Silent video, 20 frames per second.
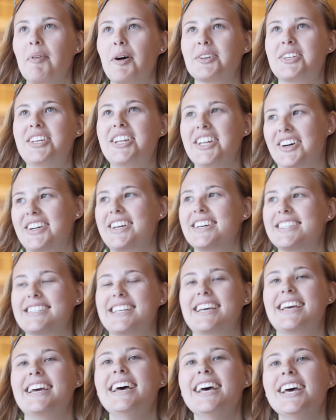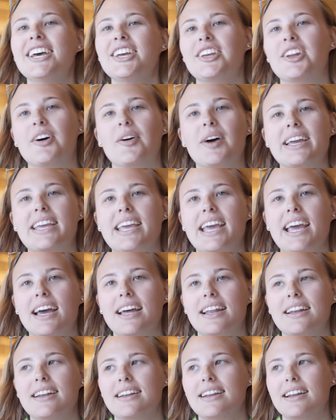emotional because they, you know, I
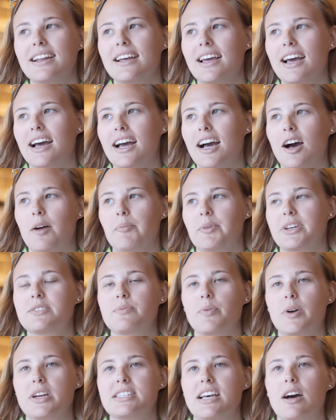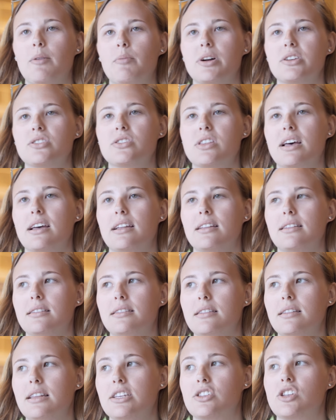can't um, express how much that
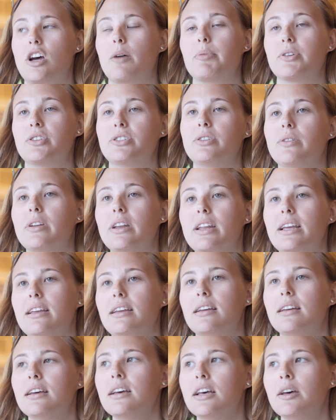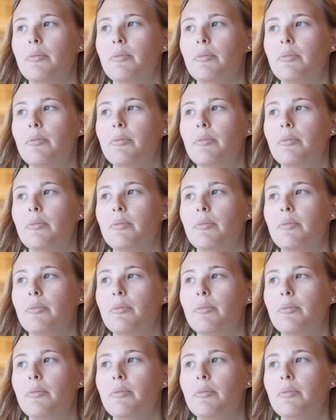this opportunity